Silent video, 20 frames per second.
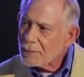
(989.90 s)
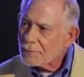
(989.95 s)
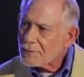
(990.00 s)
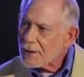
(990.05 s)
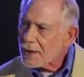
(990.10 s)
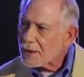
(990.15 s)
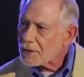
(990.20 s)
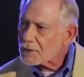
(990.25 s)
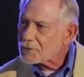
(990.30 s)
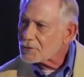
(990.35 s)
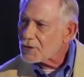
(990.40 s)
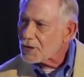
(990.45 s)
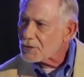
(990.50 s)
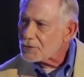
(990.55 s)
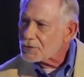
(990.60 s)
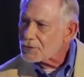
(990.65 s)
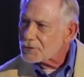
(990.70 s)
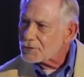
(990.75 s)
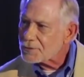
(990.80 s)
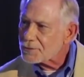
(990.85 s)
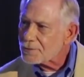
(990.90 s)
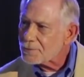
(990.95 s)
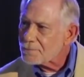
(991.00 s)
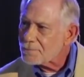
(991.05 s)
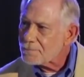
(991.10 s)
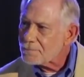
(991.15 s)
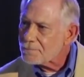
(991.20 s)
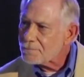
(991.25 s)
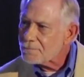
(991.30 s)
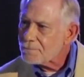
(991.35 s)
that exists
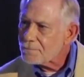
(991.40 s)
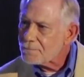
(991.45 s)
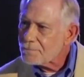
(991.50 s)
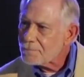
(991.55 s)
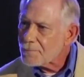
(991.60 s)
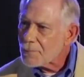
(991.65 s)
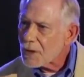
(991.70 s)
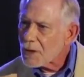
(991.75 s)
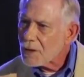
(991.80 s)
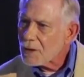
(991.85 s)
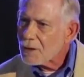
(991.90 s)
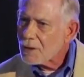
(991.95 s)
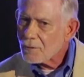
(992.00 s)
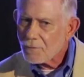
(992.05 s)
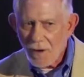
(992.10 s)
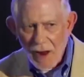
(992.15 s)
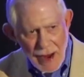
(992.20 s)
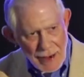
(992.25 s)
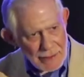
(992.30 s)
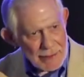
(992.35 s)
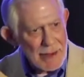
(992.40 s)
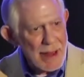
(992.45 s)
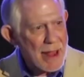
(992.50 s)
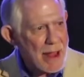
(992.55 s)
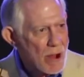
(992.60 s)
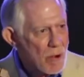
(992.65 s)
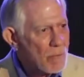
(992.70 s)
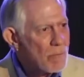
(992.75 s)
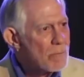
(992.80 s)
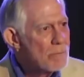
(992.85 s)
right
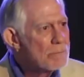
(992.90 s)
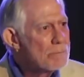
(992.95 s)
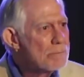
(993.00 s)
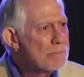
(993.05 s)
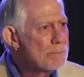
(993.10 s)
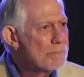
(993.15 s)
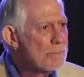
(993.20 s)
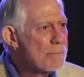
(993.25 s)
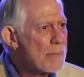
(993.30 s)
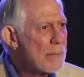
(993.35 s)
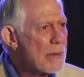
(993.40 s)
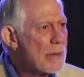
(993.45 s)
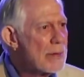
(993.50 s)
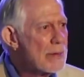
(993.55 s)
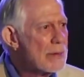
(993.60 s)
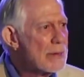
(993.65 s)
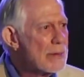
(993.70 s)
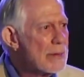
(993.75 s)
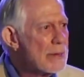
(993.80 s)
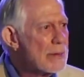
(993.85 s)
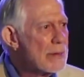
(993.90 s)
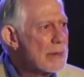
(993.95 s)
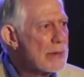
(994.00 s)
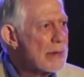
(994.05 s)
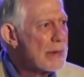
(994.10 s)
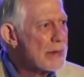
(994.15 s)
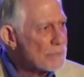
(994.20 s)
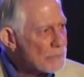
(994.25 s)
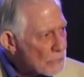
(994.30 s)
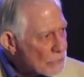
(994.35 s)
now
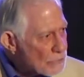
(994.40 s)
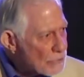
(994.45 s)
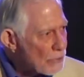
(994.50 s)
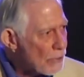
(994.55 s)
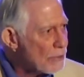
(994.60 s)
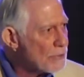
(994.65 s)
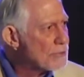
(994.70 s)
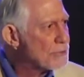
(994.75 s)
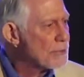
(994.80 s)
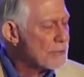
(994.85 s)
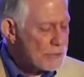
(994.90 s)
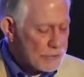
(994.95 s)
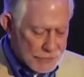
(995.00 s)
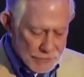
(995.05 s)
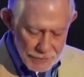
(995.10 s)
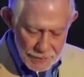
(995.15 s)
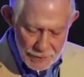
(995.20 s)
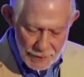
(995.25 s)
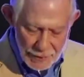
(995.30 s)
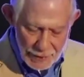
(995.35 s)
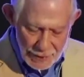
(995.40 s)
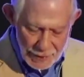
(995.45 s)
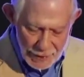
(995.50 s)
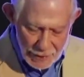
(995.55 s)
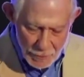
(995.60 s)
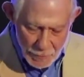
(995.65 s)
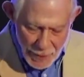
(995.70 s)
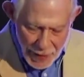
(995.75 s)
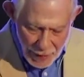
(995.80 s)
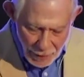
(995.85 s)
in the churches
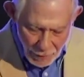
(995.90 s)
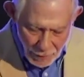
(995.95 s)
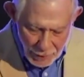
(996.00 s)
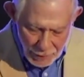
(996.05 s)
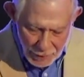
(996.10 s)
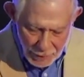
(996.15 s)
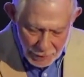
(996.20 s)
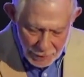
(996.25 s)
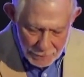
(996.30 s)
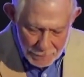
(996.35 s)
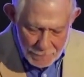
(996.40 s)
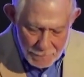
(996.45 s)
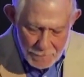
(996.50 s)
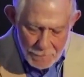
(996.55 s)
in America